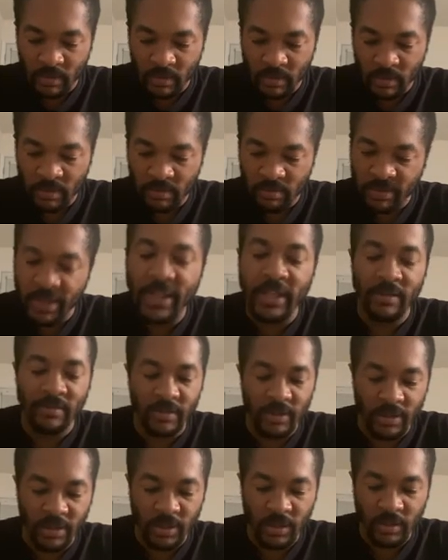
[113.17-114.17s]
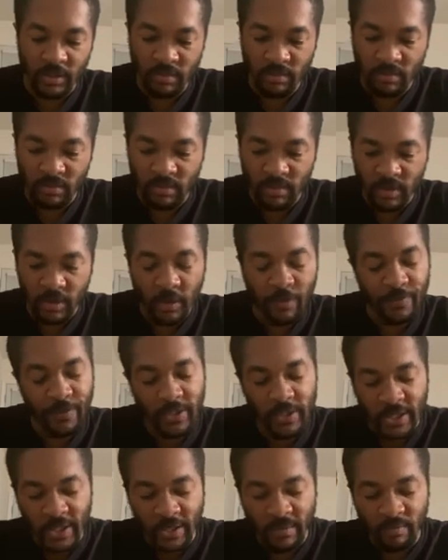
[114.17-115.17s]
10 of us, Sophie
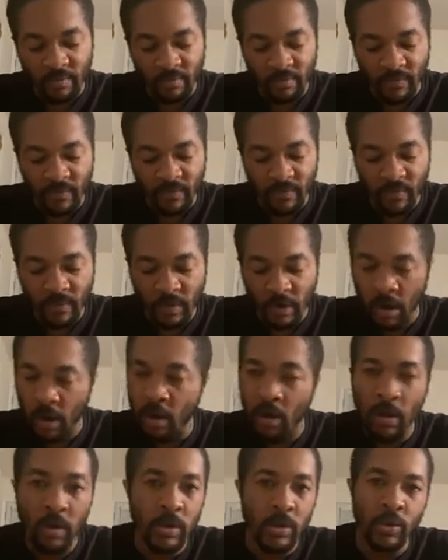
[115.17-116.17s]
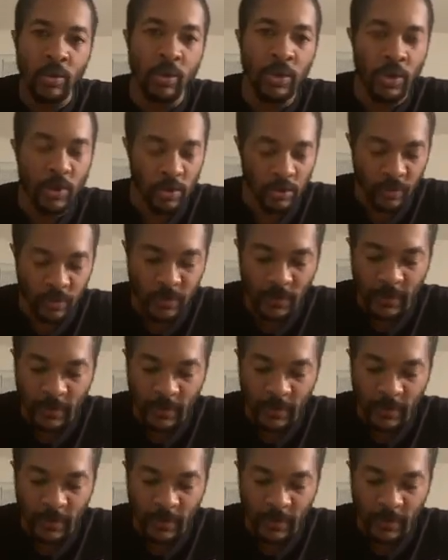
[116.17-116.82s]
said, all little girls.